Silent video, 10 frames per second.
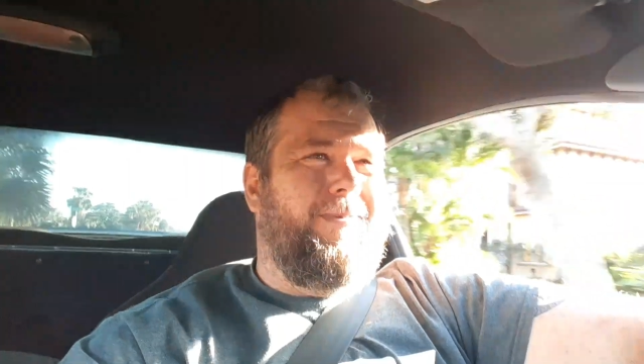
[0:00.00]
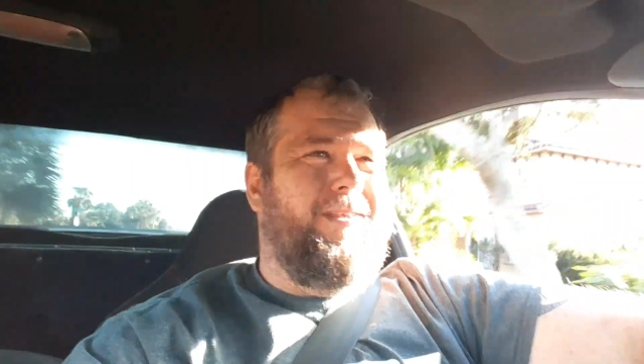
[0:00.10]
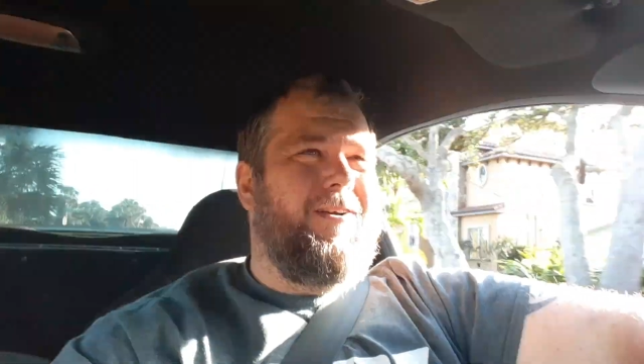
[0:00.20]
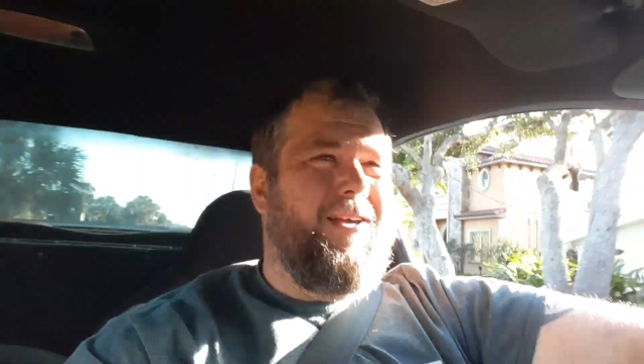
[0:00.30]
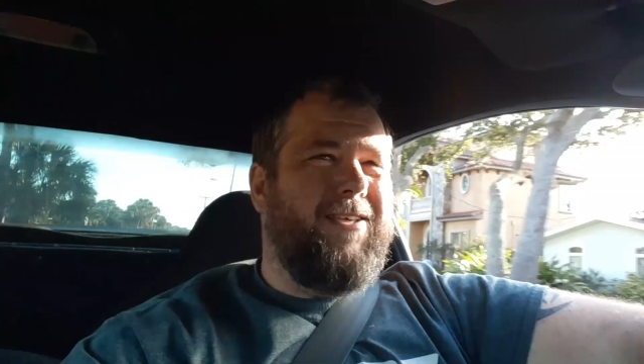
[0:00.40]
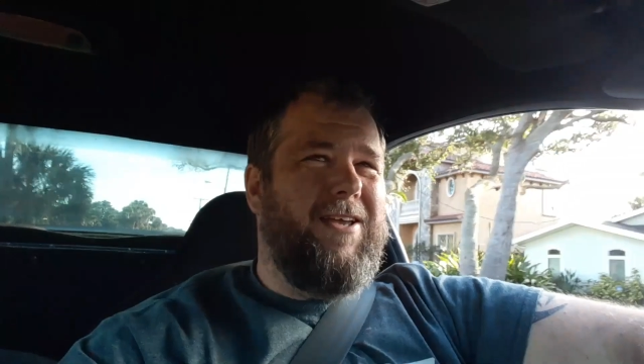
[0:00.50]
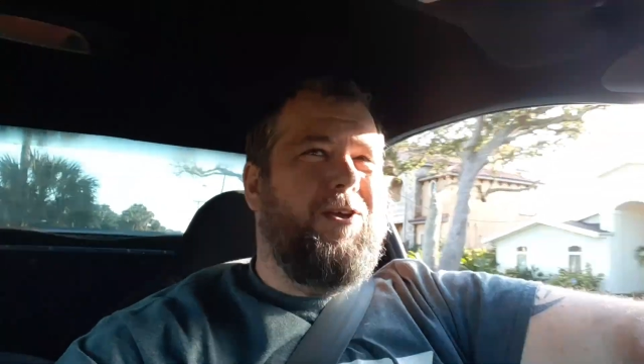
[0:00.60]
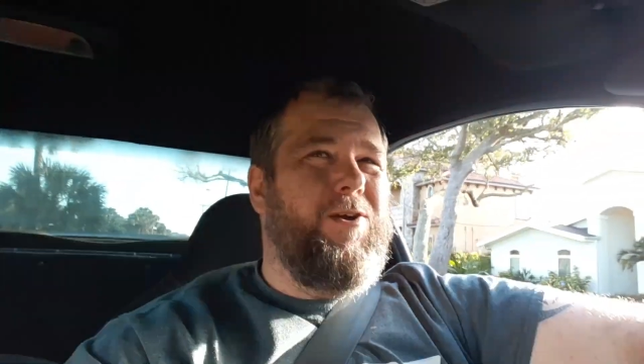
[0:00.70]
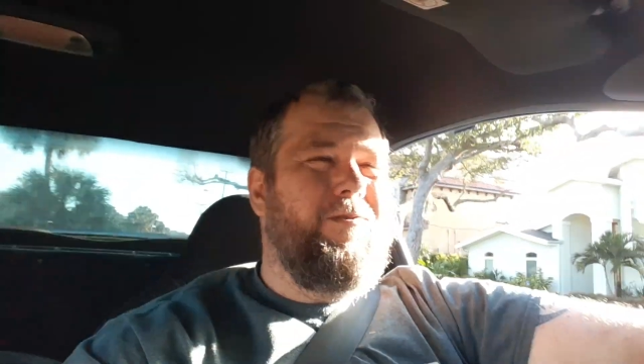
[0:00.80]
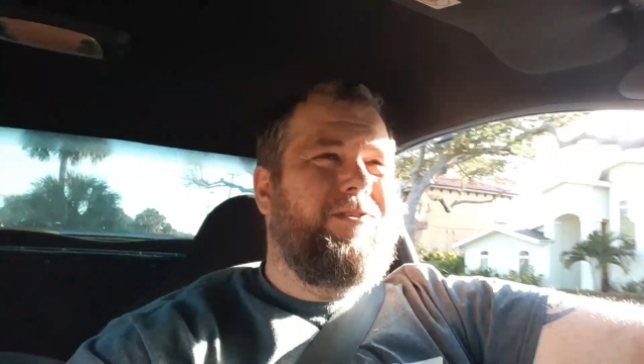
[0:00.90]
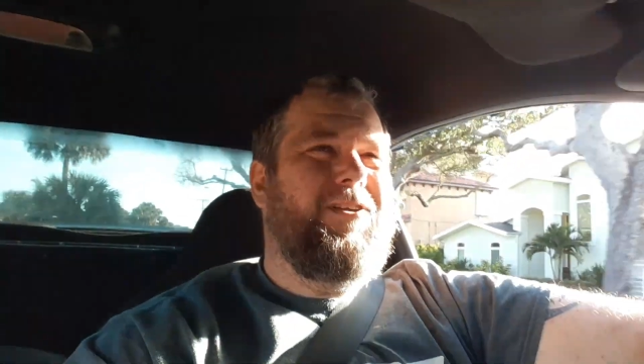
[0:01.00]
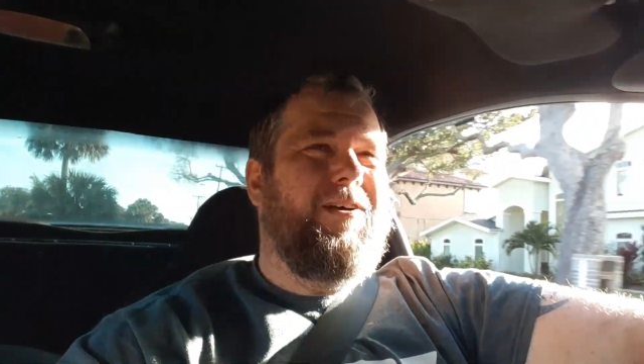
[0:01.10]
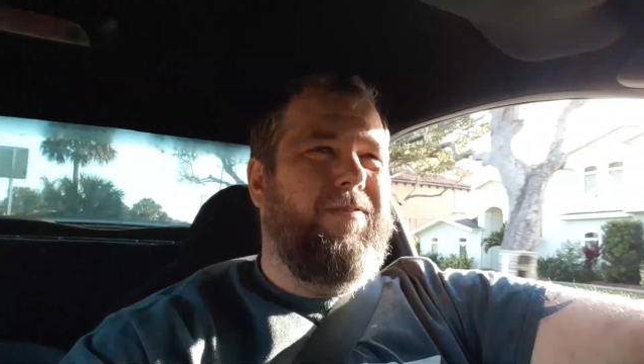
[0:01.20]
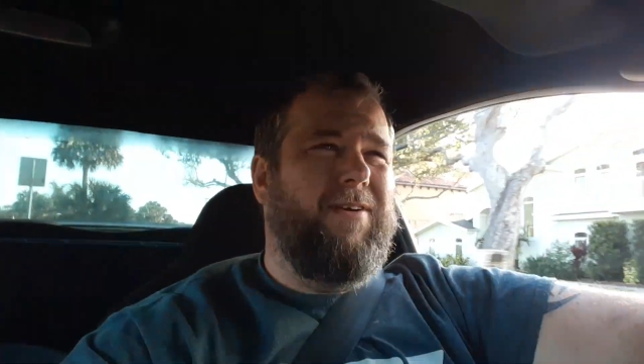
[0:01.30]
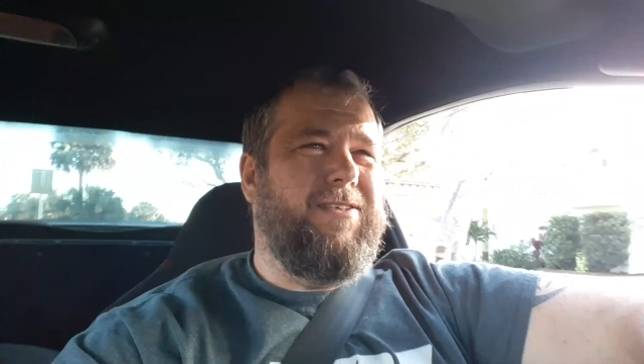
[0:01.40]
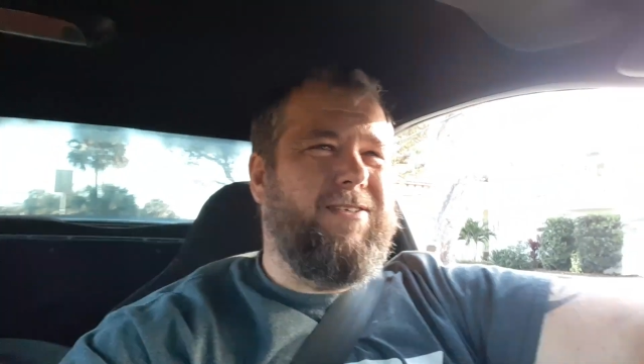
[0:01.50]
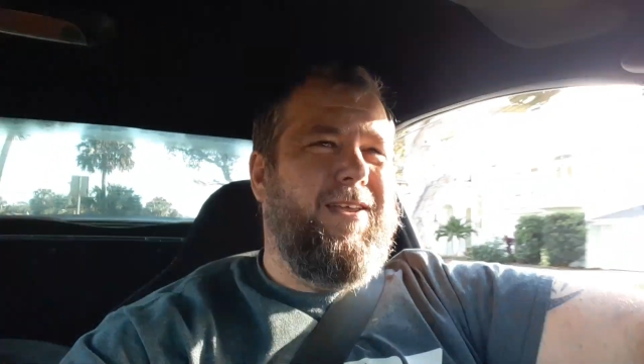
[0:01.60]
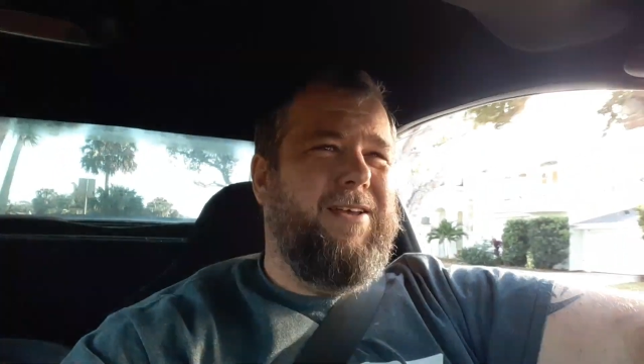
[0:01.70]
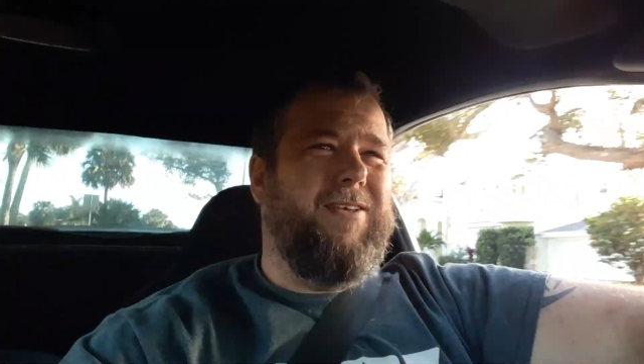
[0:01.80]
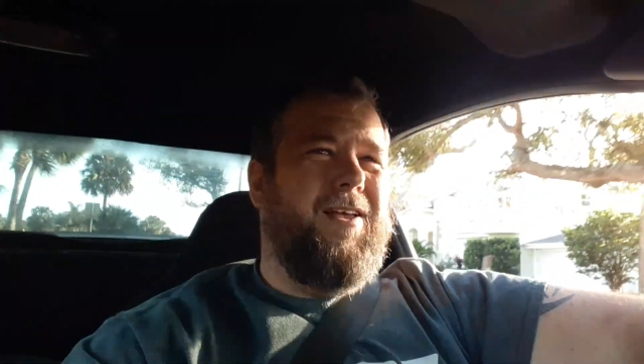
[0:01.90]
There is a huge difference.
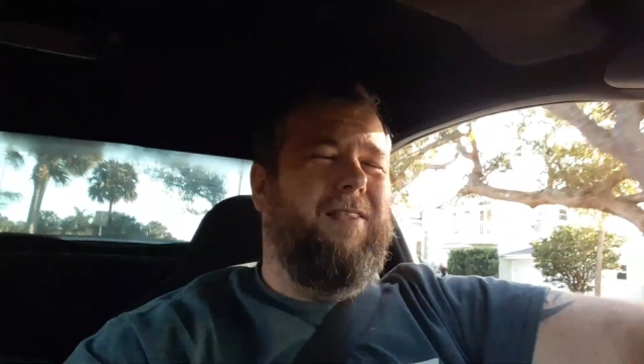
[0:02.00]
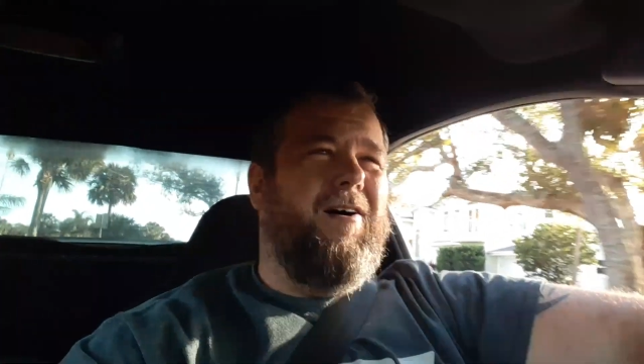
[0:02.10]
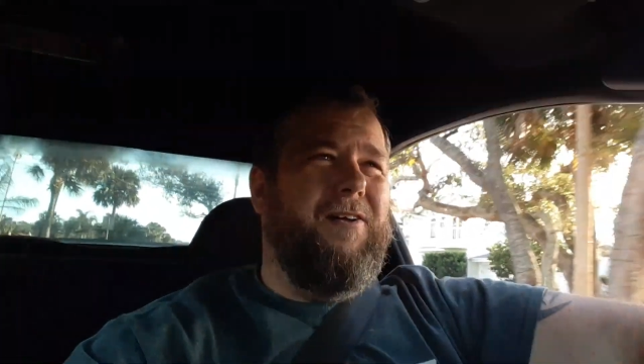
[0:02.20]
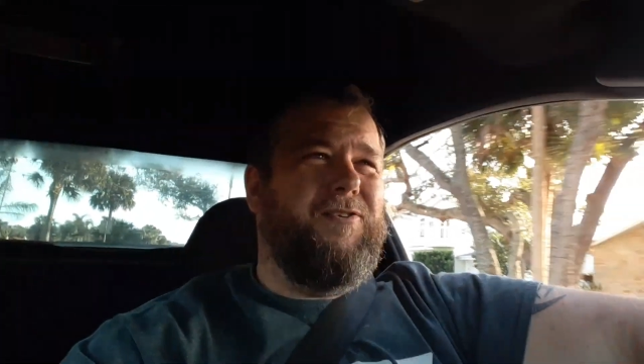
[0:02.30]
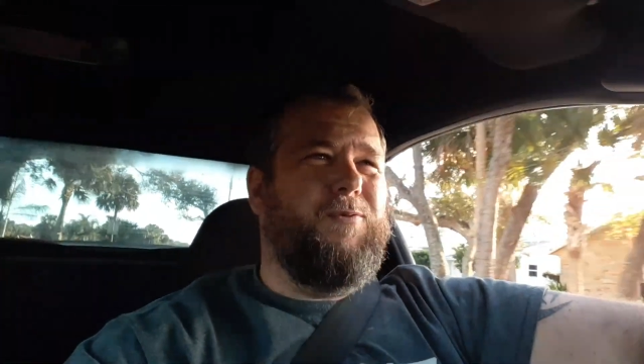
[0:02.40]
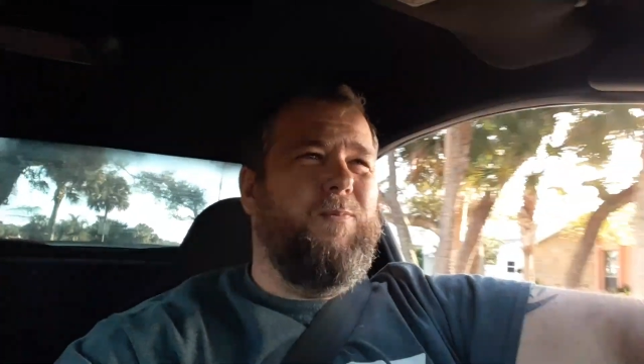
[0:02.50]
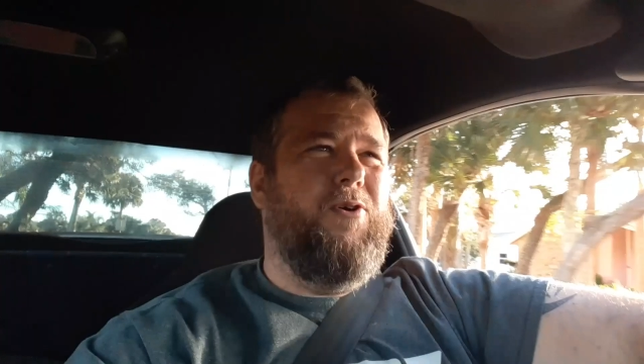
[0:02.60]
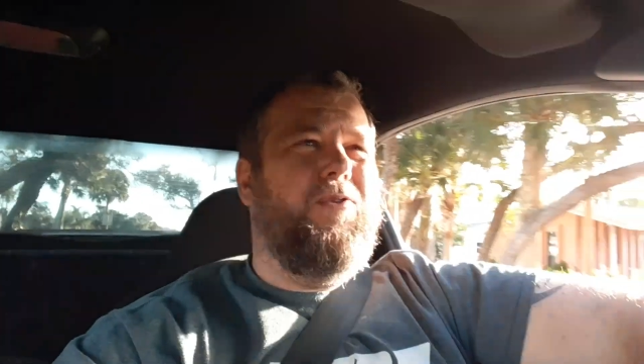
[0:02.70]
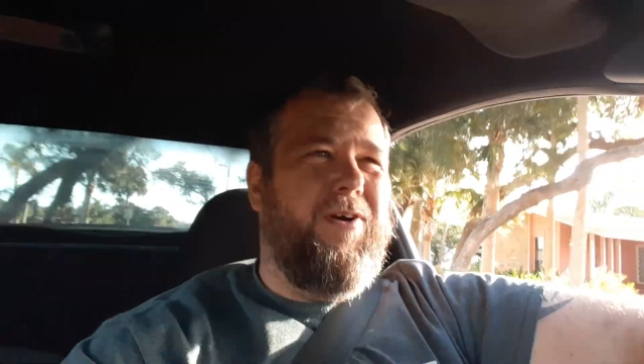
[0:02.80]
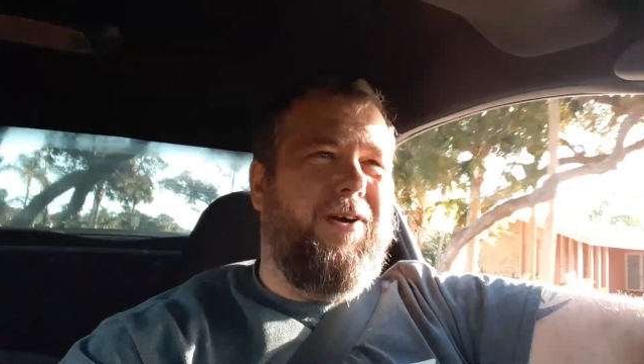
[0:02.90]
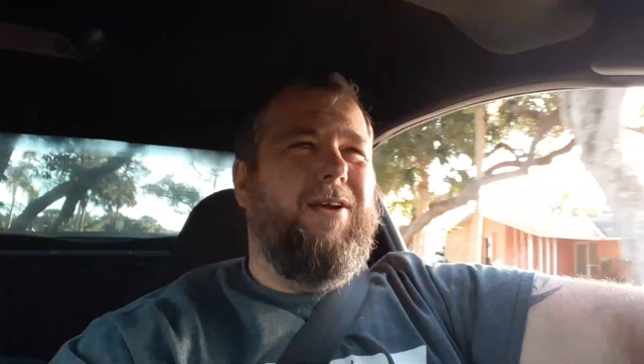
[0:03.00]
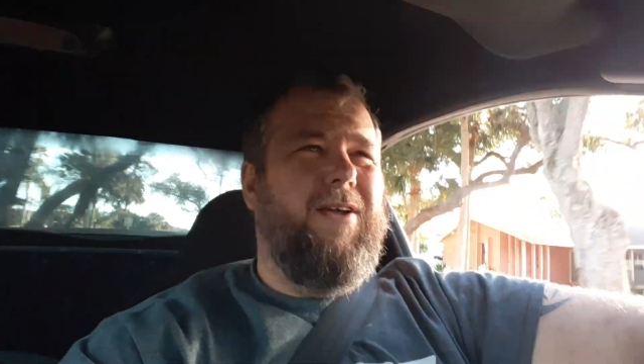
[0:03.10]
It is a lot smoother.